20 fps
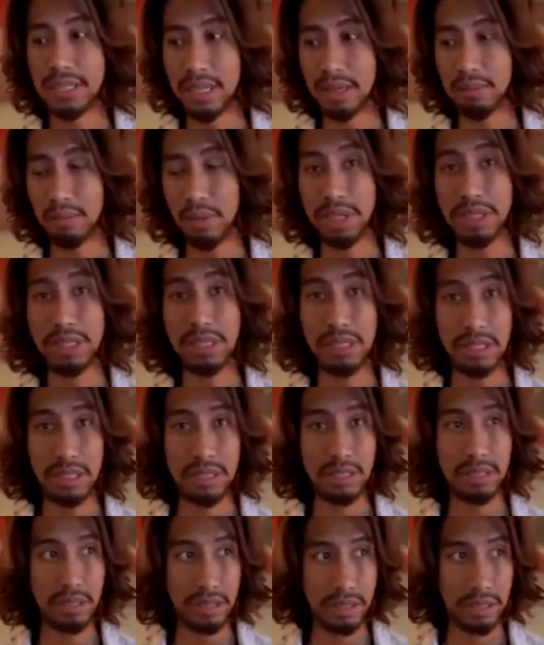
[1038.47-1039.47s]
like Mars is
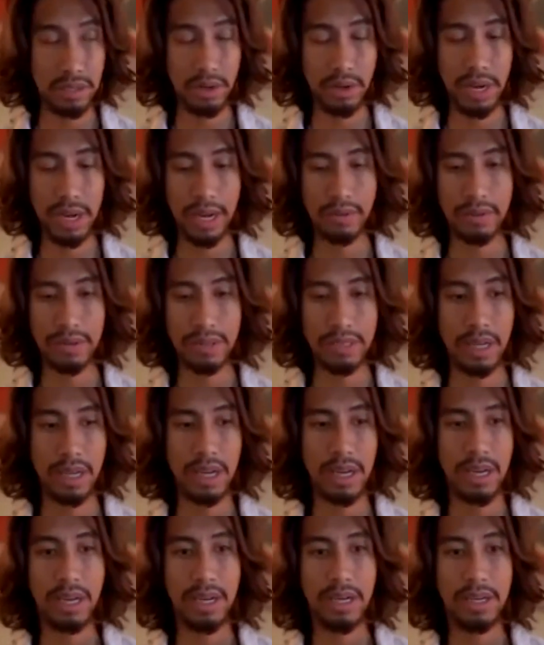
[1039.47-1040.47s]
in your house,
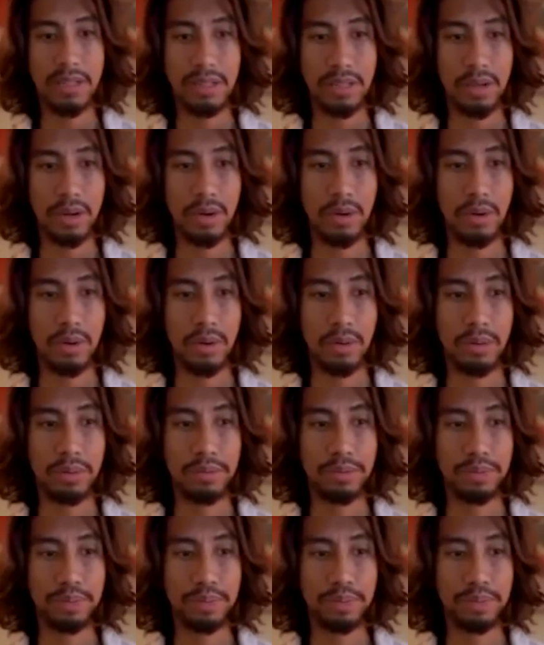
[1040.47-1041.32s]
so